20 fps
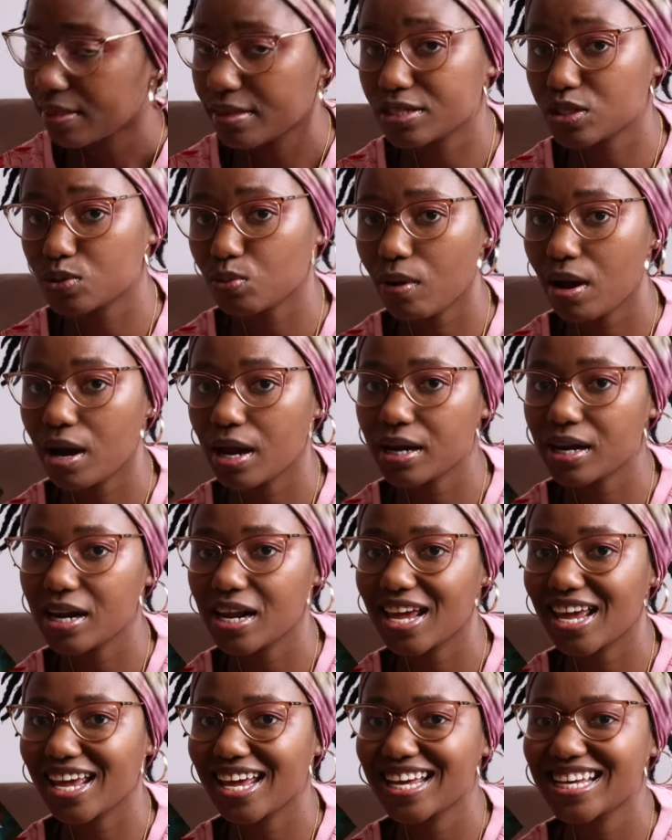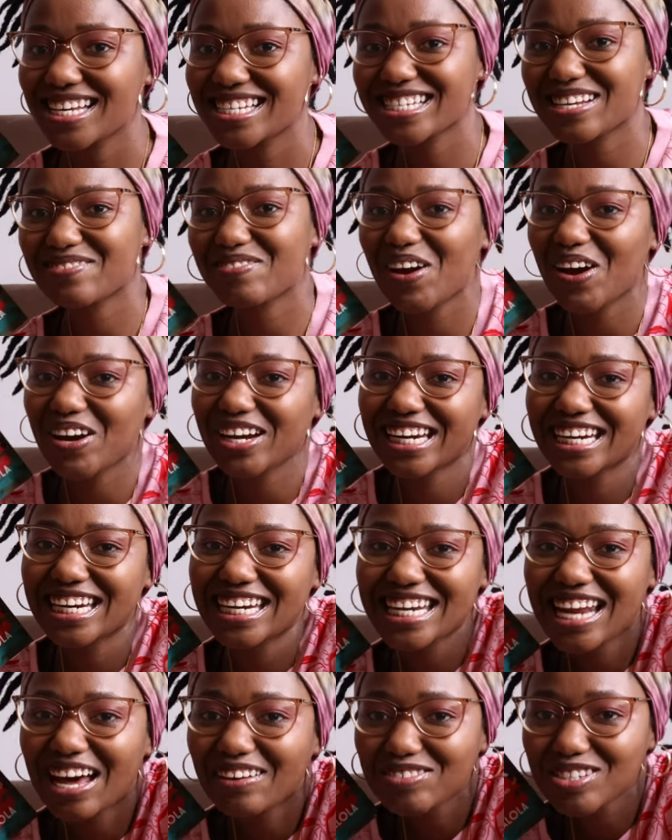This one is apparently
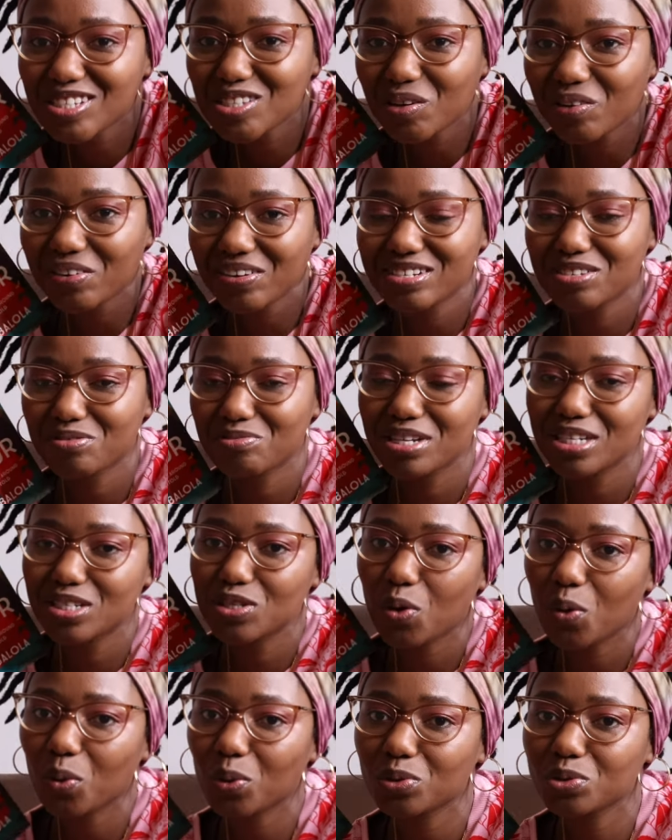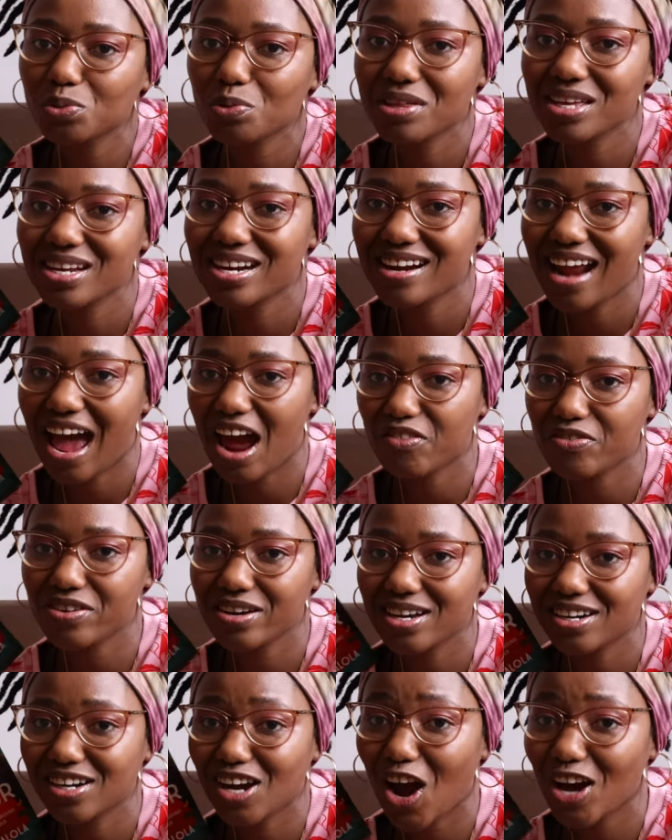love stories retold within an
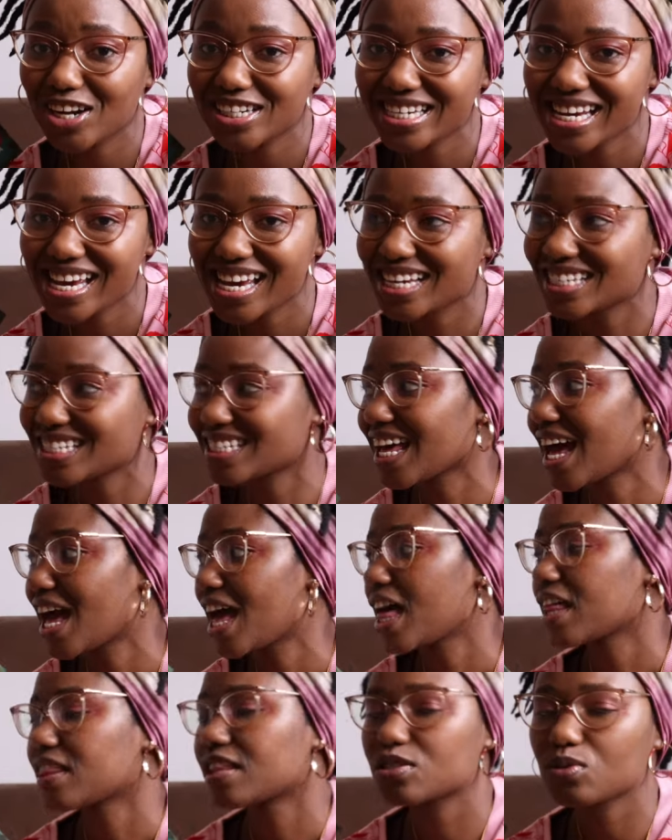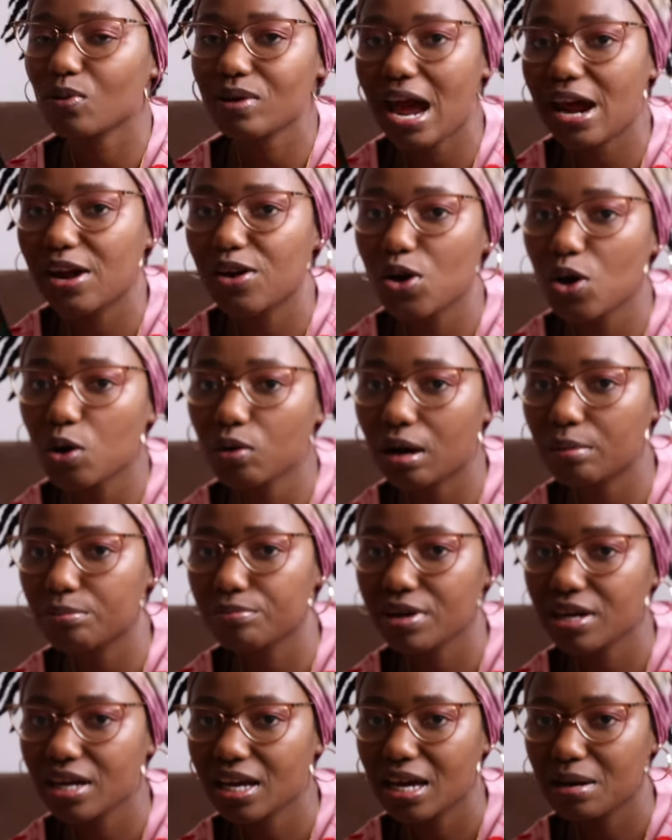African context. This one I know I'm
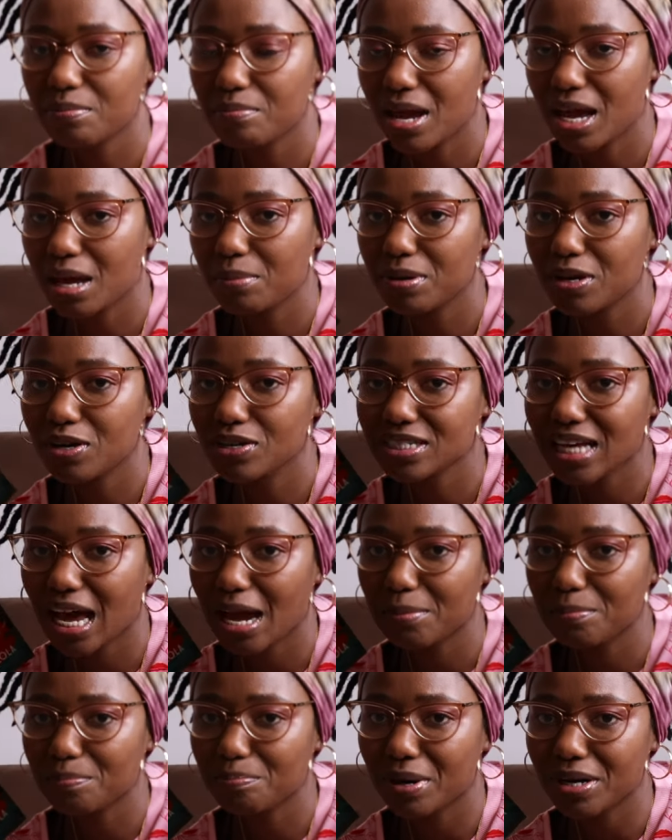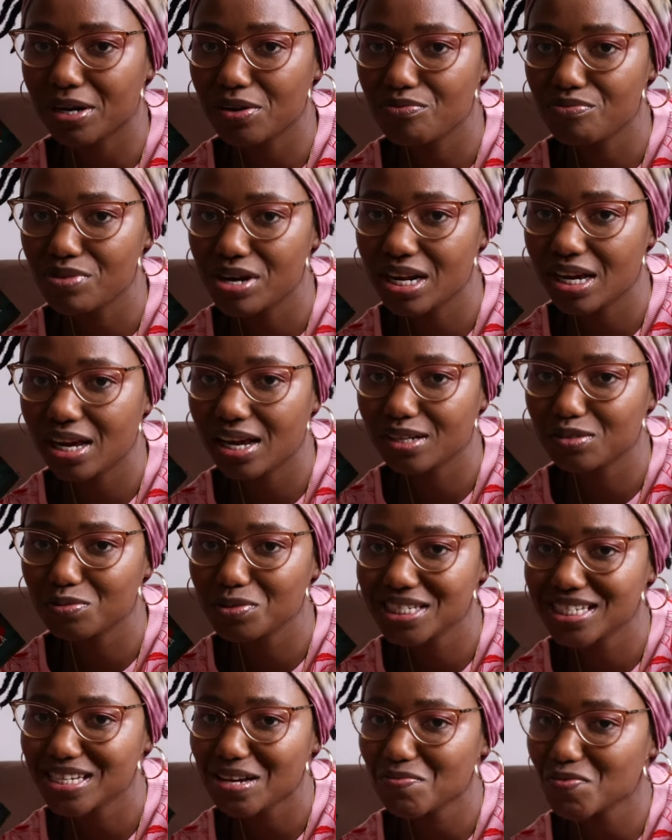reading in May because I'm buddy reading it
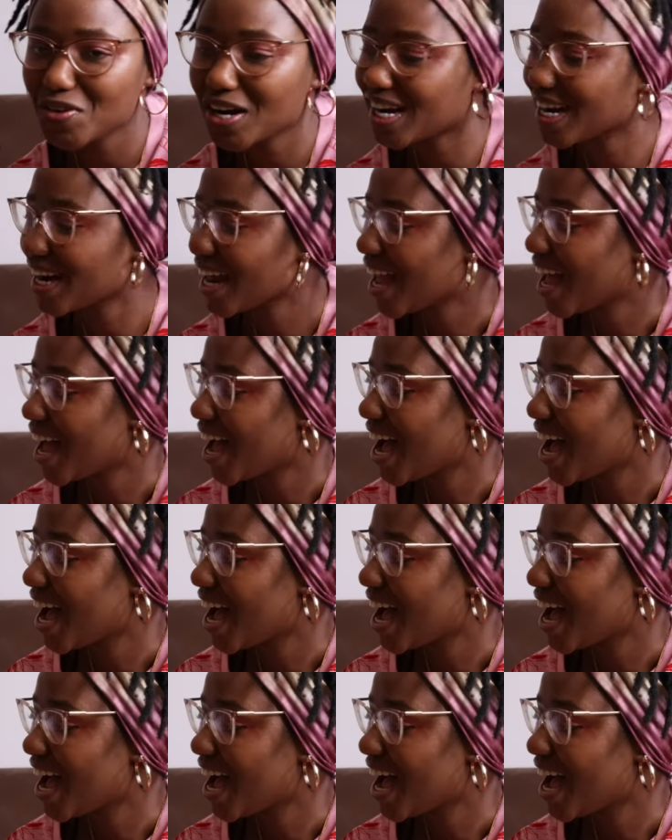with someone.